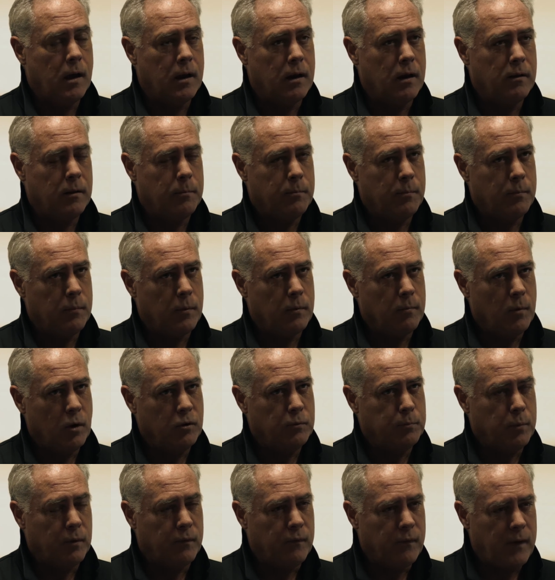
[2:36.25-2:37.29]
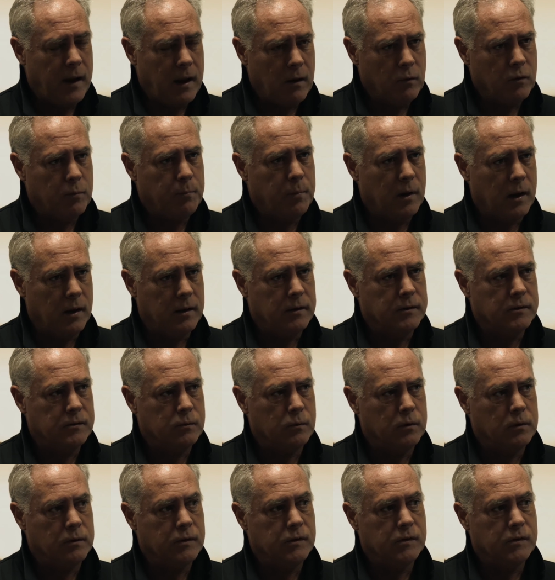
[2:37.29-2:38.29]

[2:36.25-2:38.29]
and I think the most profound place we'll